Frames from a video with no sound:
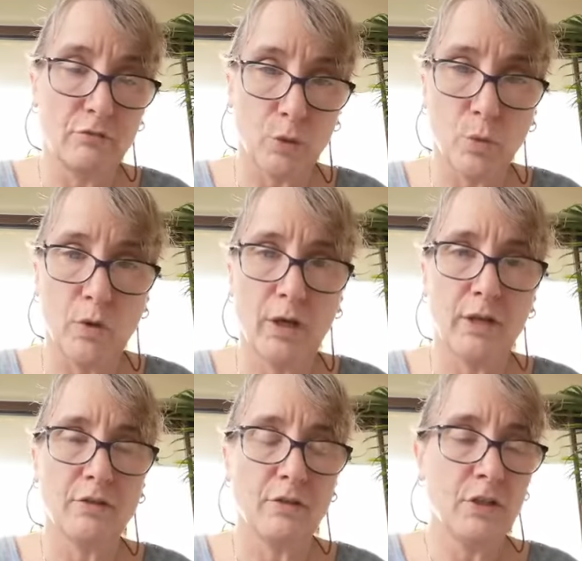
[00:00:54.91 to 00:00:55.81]

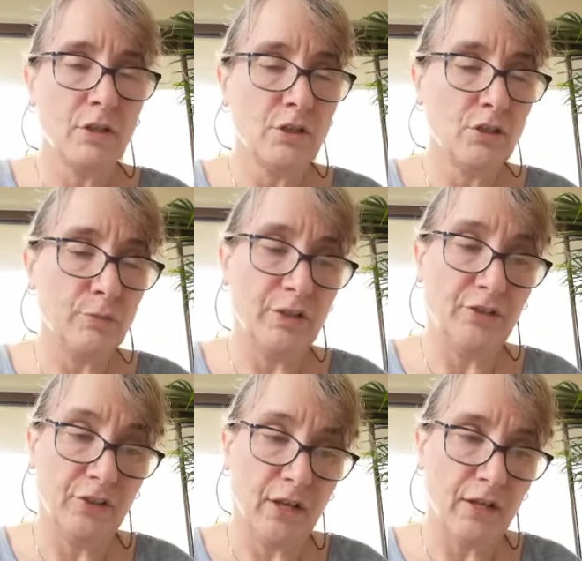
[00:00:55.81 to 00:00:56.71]
required to
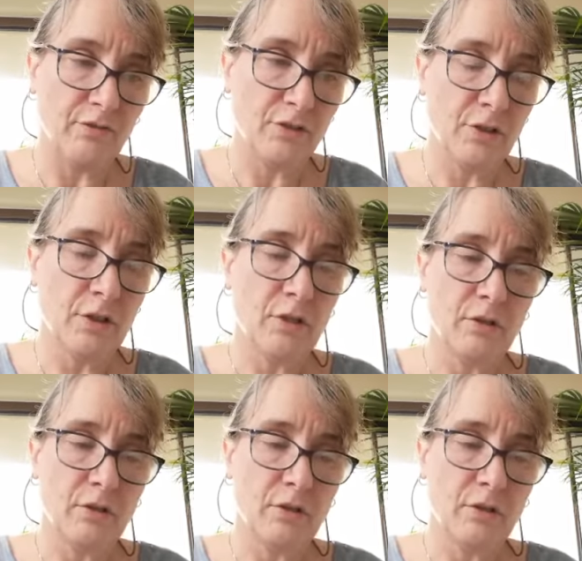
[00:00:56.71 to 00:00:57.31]
be saved,